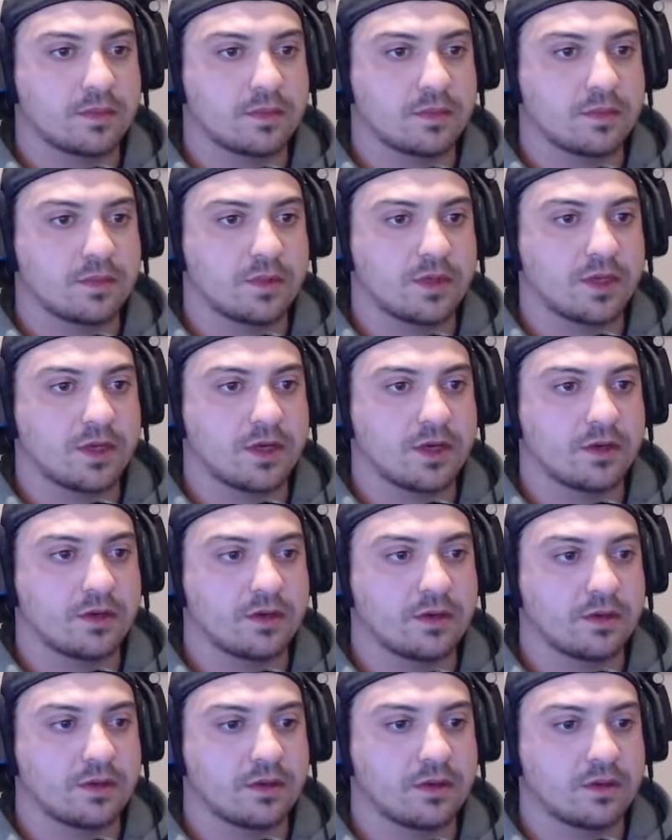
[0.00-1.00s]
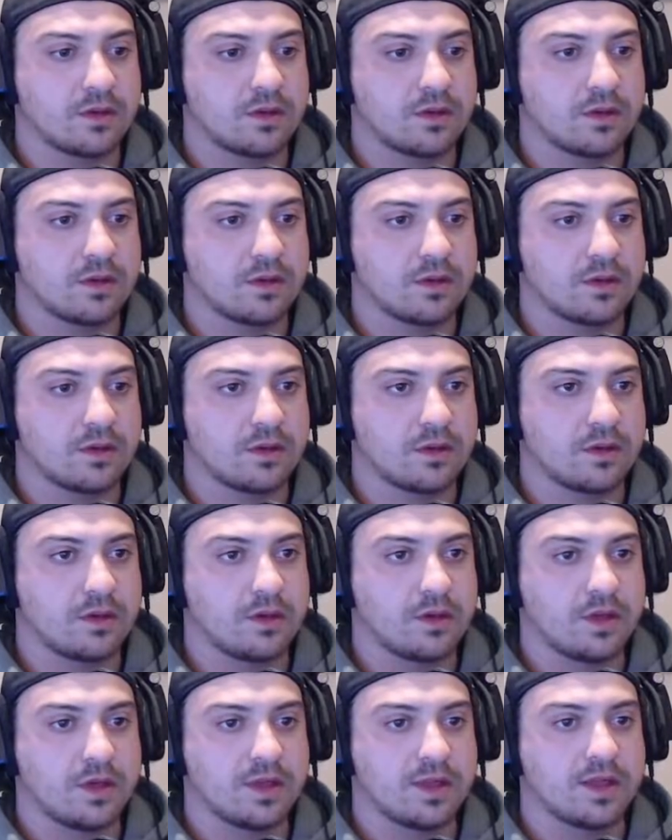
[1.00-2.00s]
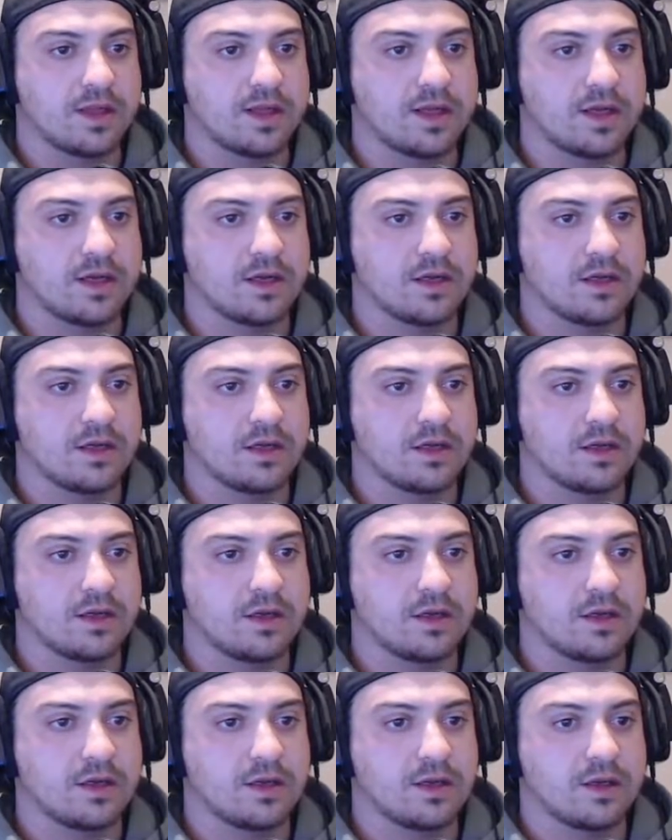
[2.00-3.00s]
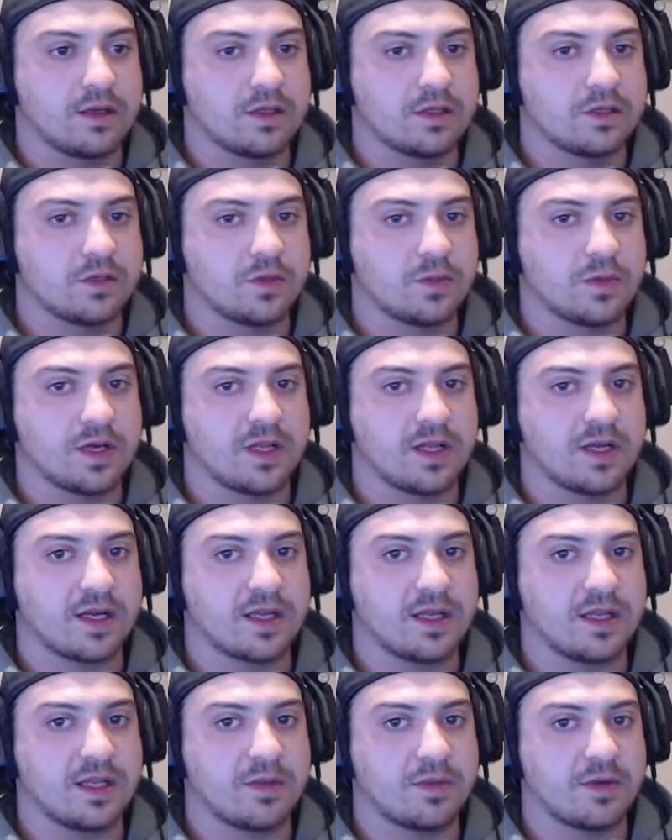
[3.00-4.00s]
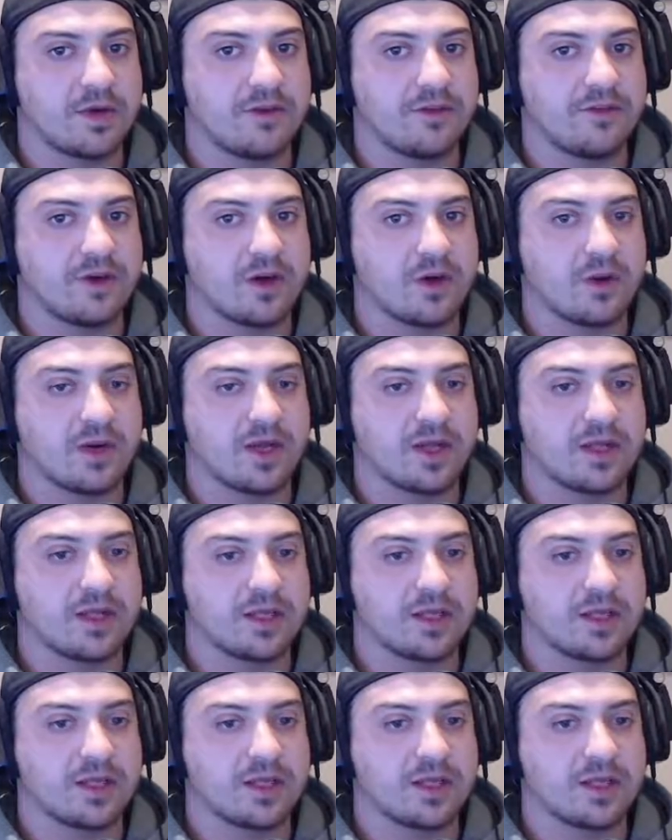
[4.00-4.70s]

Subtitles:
Where'd it go? Oh, there they are. So we're pretty lucky. They're pretty far away.